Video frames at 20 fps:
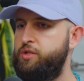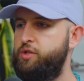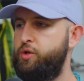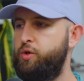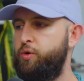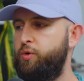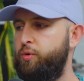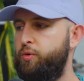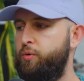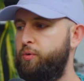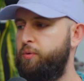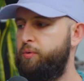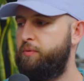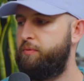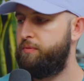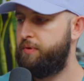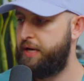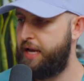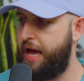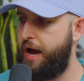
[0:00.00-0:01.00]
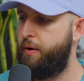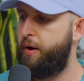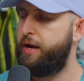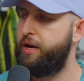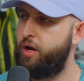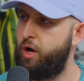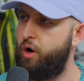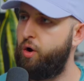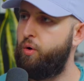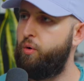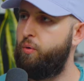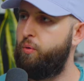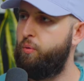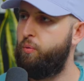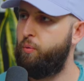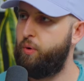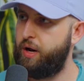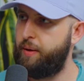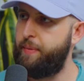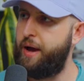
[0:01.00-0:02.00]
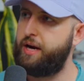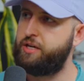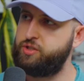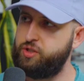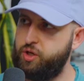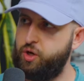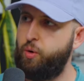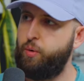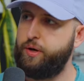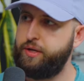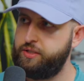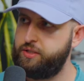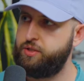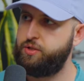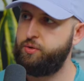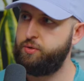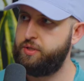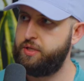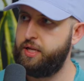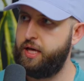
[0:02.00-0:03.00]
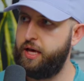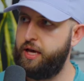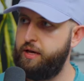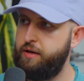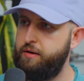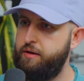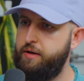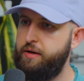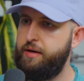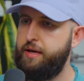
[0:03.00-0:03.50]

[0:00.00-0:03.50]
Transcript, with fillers: to now I know what I'm actually going to do today,